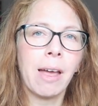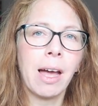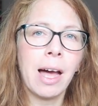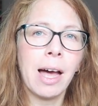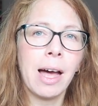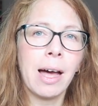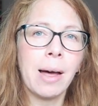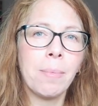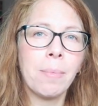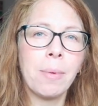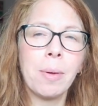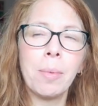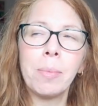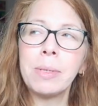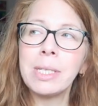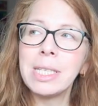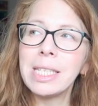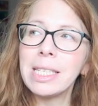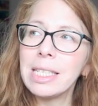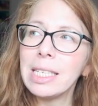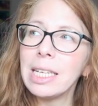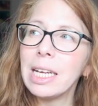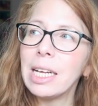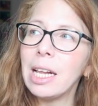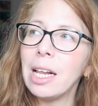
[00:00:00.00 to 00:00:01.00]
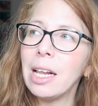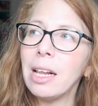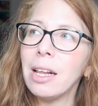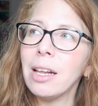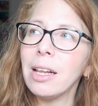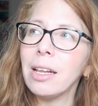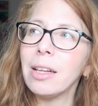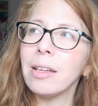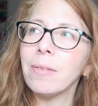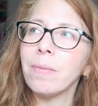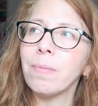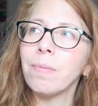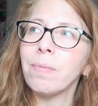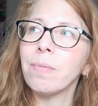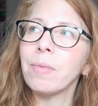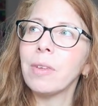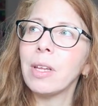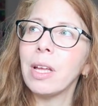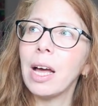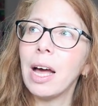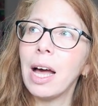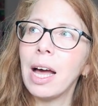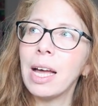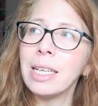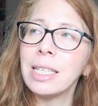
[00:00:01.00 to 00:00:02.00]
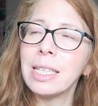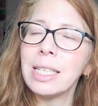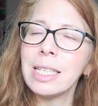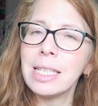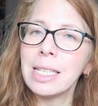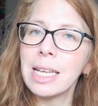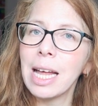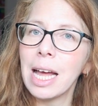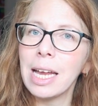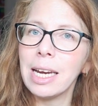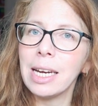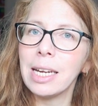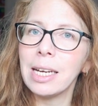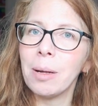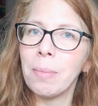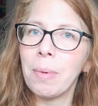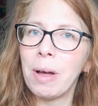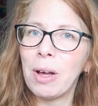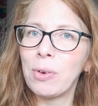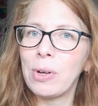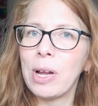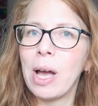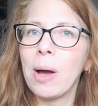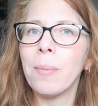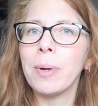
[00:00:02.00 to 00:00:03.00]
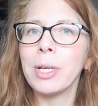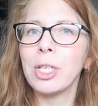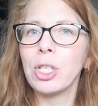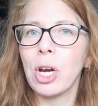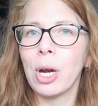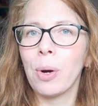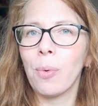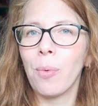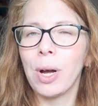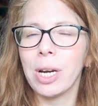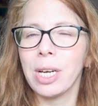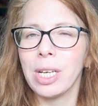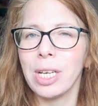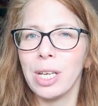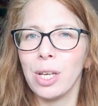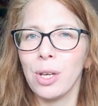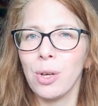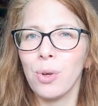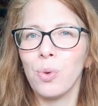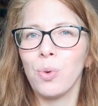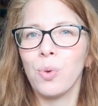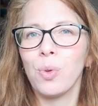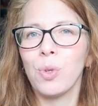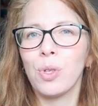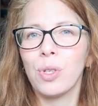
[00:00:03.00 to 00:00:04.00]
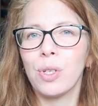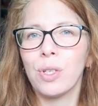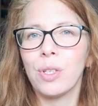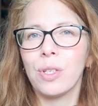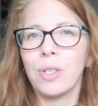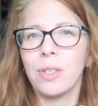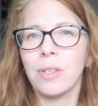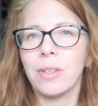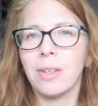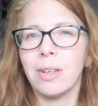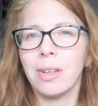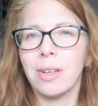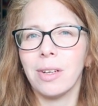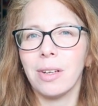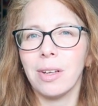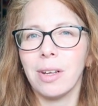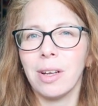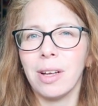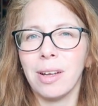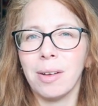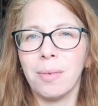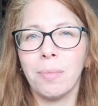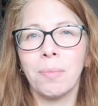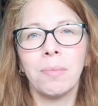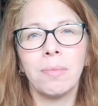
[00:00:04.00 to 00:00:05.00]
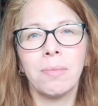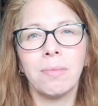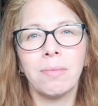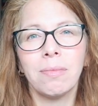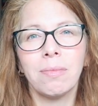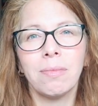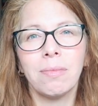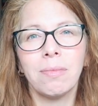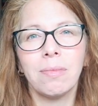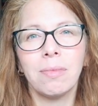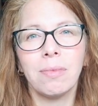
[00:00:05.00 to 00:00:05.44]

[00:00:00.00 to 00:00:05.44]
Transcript: Um, I'm still undecided about how much I want to use um,